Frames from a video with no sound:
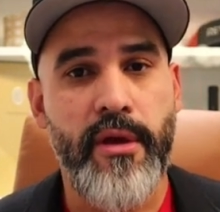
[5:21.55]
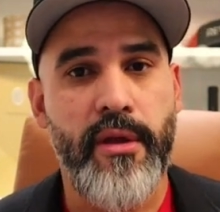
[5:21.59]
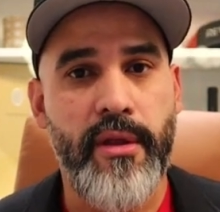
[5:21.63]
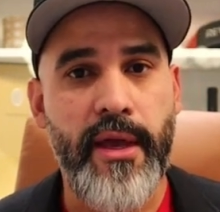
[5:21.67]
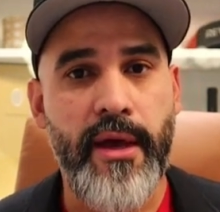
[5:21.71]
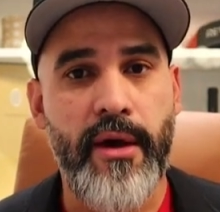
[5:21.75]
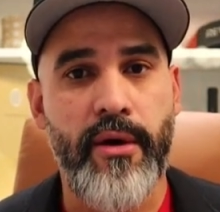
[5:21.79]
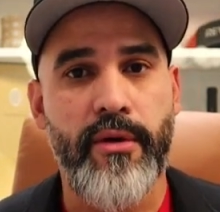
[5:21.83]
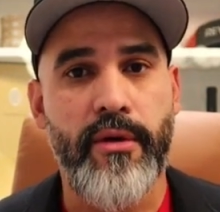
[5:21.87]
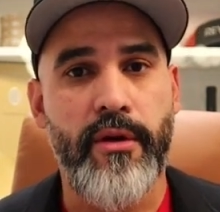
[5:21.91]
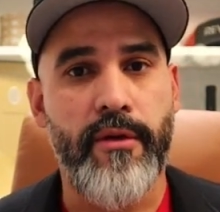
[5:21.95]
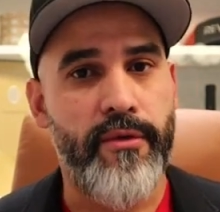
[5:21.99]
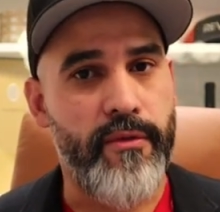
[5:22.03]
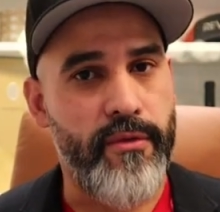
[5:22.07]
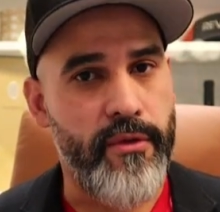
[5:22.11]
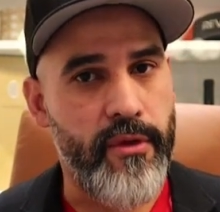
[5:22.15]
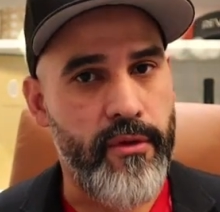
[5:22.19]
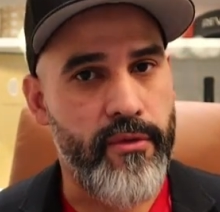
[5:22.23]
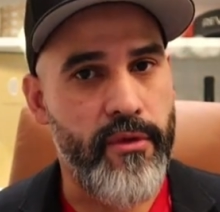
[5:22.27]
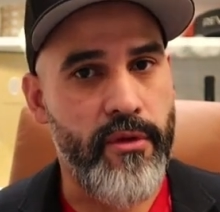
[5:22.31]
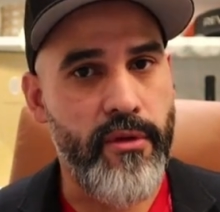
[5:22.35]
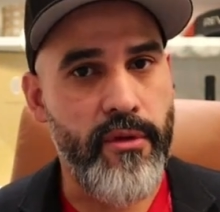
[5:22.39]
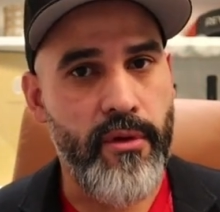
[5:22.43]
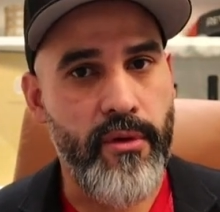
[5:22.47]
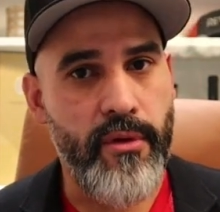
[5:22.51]
Now, if you've
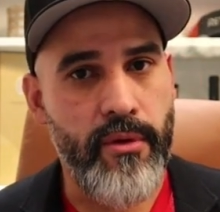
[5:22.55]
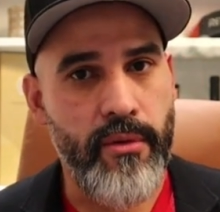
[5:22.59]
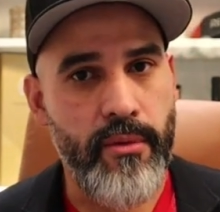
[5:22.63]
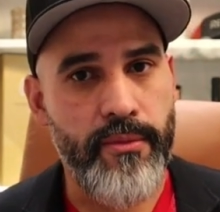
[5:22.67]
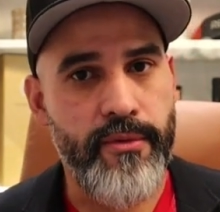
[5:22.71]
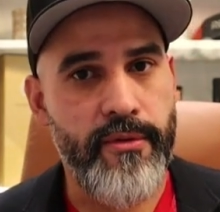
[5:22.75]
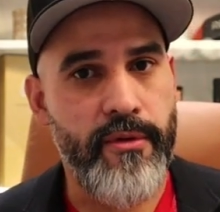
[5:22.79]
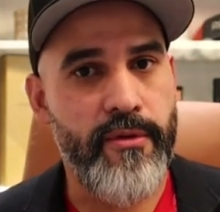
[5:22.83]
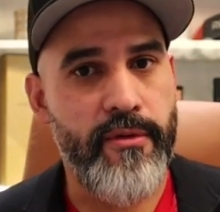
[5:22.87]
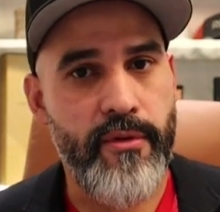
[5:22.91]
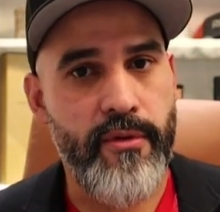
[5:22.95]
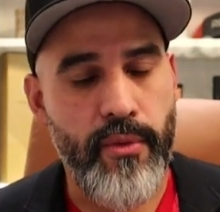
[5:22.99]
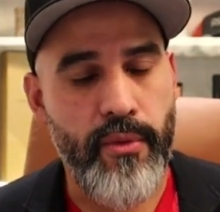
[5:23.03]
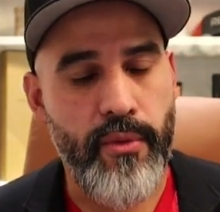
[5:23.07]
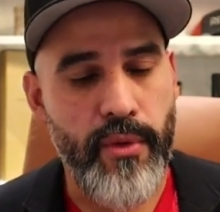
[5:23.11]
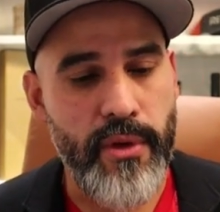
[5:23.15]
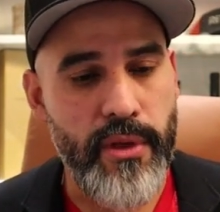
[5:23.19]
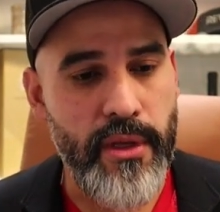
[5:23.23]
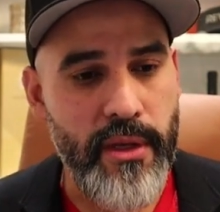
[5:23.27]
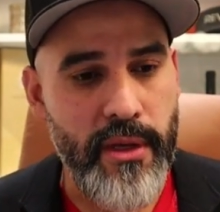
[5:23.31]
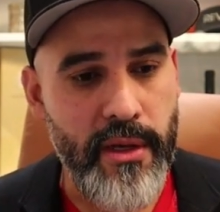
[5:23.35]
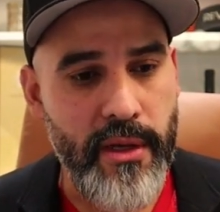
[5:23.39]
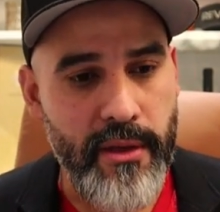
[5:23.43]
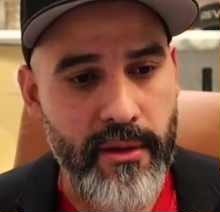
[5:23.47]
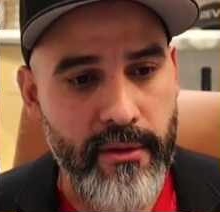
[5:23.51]
lived in the home since
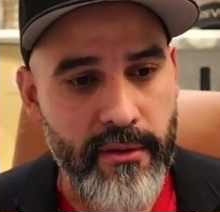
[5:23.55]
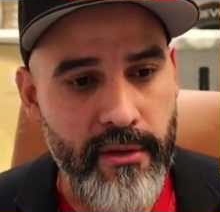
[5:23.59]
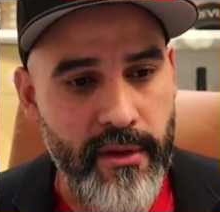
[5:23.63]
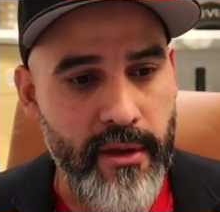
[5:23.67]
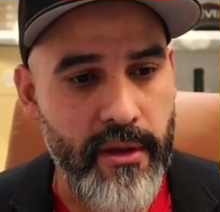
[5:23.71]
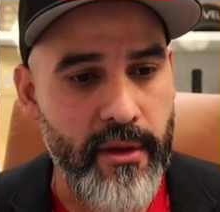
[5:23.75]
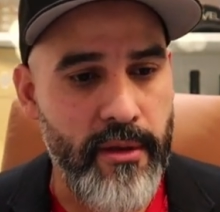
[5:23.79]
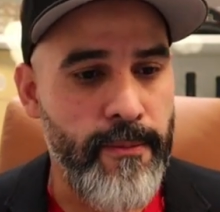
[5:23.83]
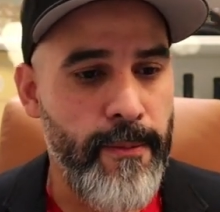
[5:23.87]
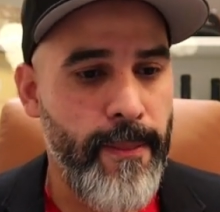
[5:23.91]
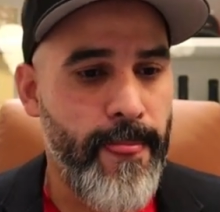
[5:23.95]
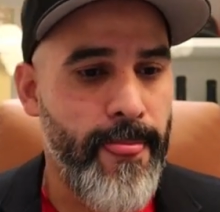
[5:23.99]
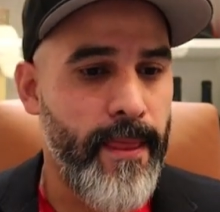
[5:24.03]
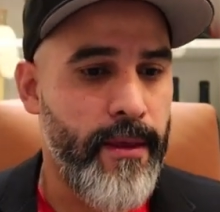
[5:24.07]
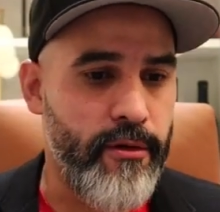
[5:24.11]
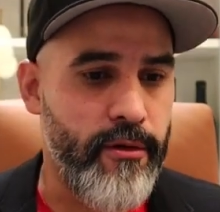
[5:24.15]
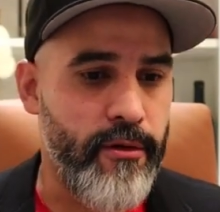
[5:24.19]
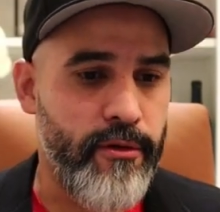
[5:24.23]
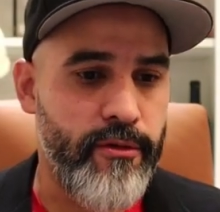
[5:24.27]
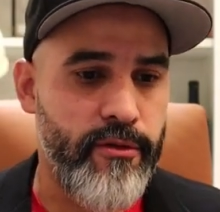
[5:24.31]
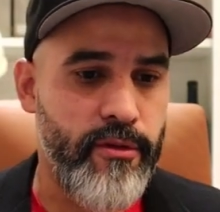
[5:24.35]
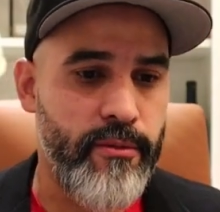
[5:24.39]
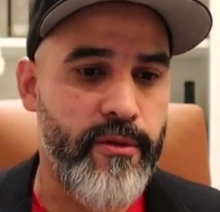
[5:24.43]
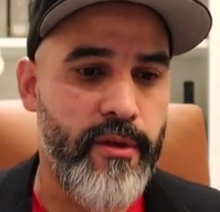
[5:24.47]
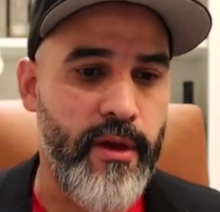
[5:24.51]
2019,
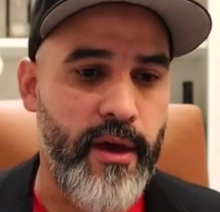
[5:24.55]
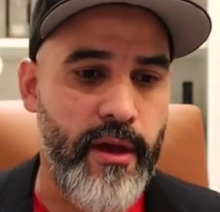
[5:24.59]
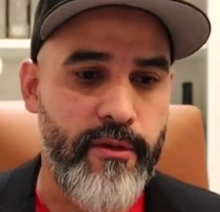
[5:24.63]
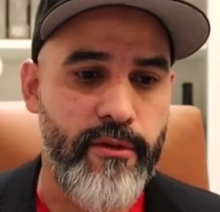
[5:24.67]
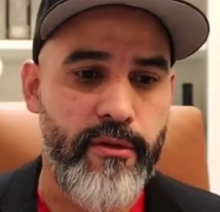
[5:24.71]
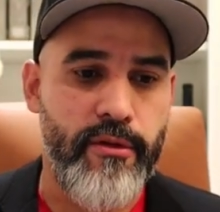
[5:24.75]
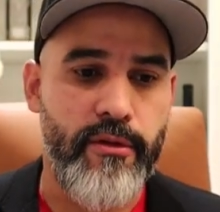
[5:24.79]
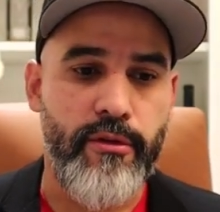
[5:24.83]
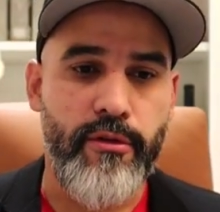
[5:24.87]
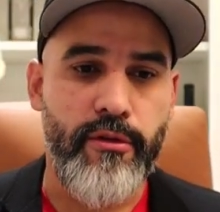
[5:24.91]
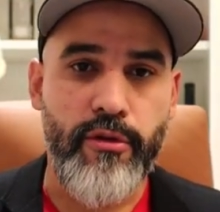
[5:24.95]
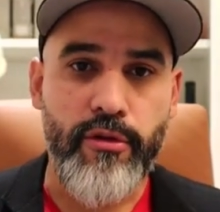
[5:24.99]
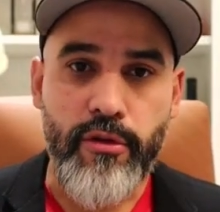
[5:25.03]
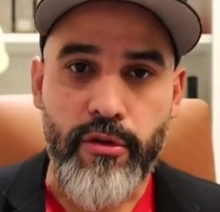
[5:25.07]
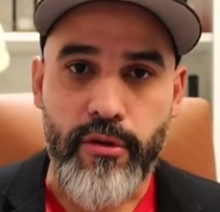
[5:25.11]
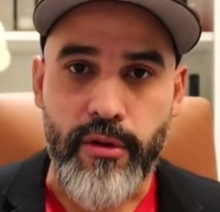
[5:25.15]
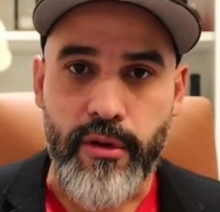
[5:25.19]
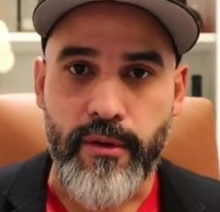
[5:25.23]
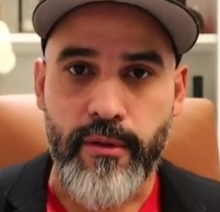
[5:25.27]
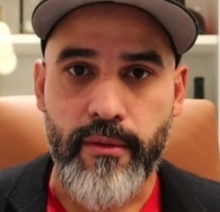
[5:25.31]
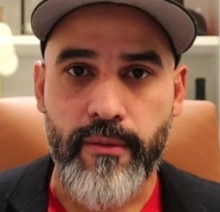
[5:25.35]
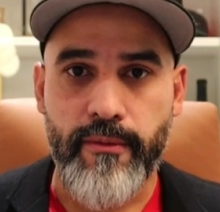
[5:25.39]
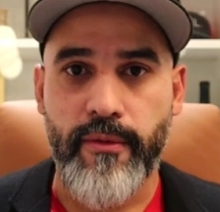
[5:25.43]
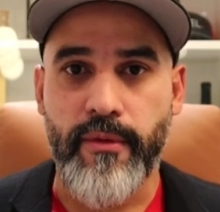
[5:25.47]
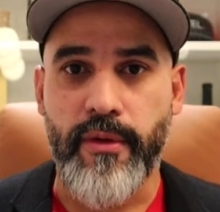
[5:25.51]
here's some stats that are
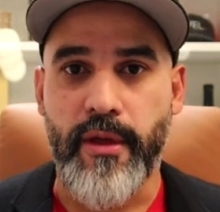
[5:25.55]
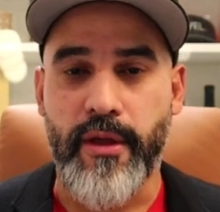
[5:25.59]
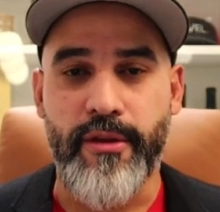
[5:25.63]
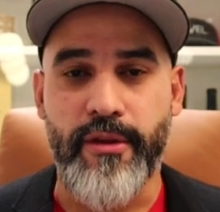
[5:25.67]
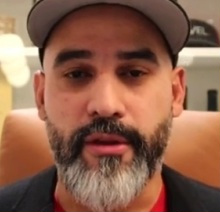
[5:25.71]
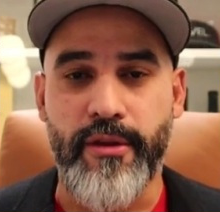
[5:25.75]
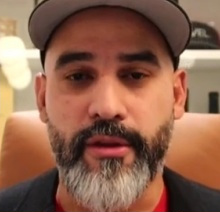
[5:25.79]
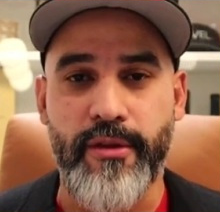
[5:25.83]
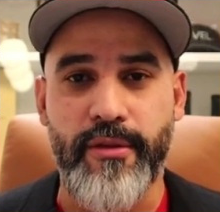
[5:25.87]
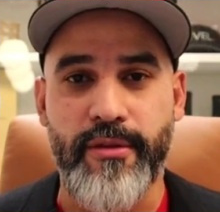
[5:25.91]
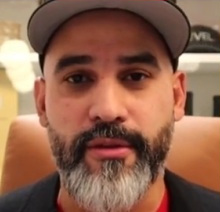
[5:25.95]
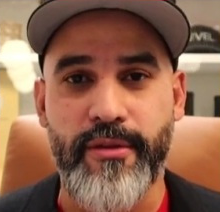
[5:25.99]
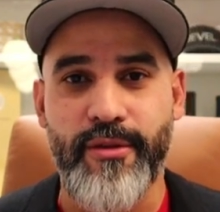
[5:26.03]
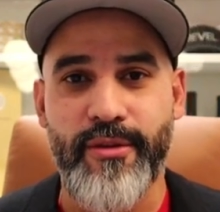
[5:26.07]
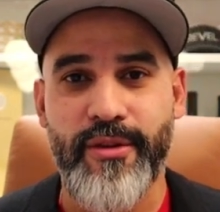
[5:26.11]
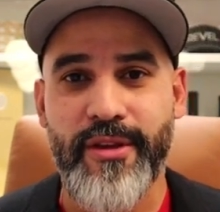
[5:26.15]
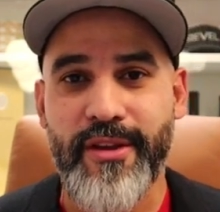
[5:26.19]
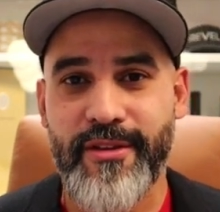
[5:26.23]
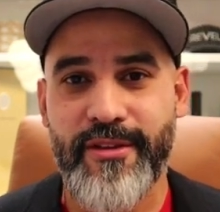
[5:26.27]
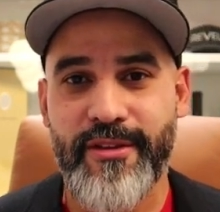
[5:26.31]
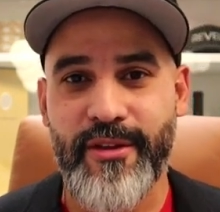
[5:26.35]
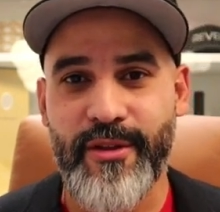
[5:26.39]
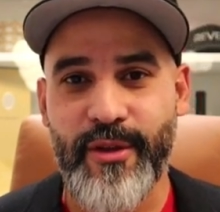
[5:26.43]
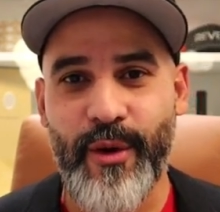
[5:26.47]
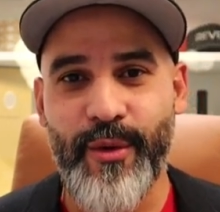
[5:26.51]
good. And you need
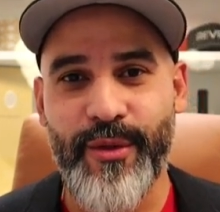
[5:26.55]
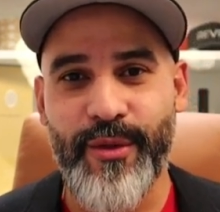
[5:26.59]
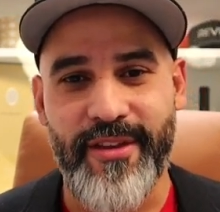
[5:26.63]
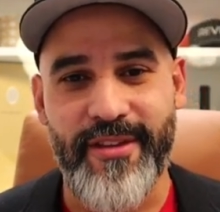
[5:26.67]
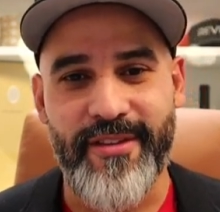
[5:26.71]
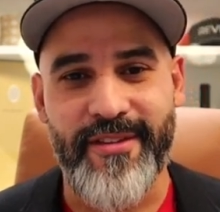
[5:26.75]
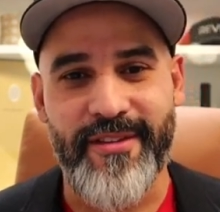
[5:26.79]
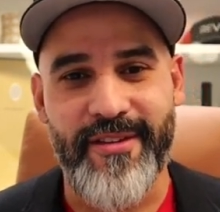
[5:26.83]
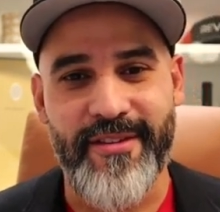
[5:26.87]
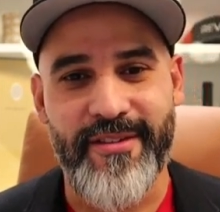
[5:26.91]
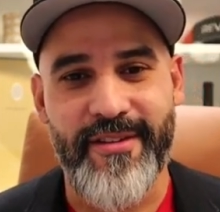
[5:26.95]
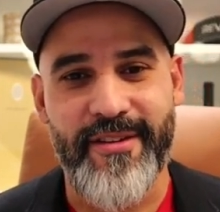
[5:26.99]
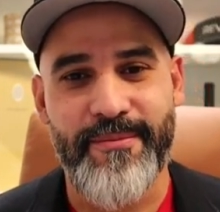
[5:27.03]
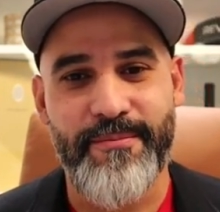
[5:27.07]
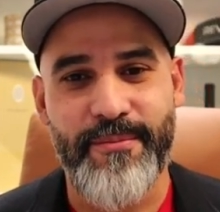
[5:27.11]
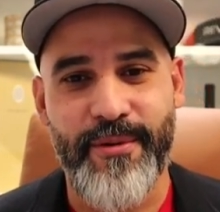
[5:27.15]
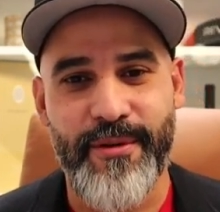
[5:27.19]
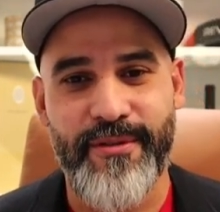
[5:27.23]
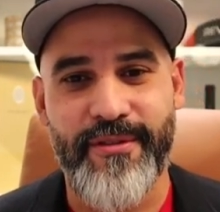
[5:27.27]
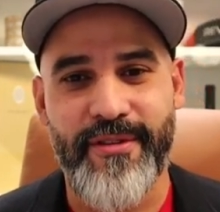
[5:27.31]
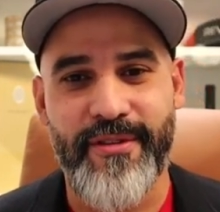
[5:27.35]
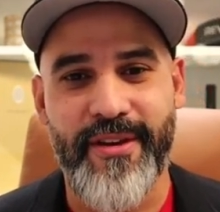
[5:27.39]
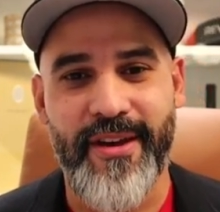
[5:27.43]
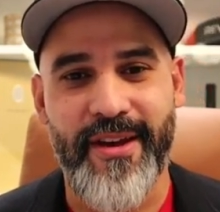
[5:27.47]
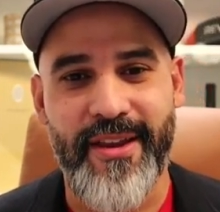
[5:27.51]
to know these because it
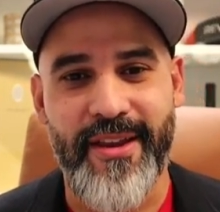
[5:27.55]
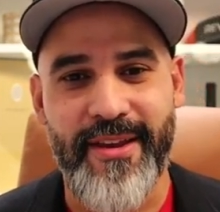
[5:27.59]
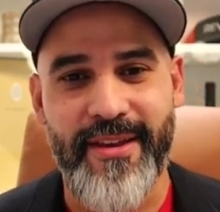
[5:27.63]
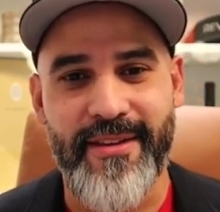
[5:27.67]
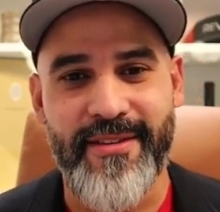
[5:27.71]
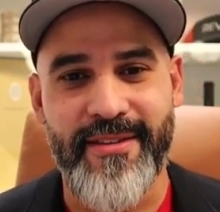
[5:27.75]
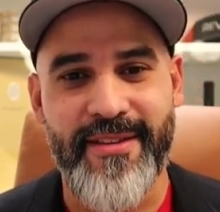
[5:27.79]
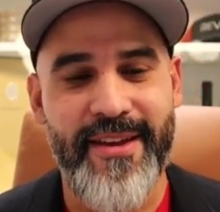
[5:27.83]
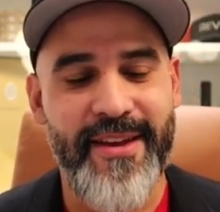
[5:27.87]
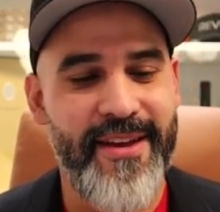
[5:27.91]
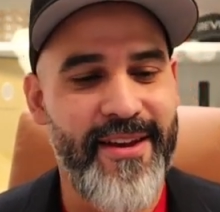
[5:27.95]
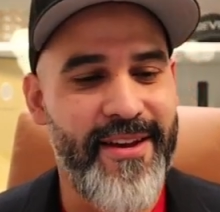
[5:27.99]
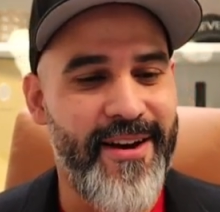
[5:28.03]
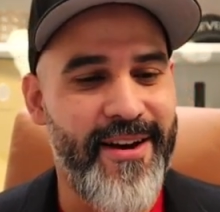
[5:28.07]
puts you at ease.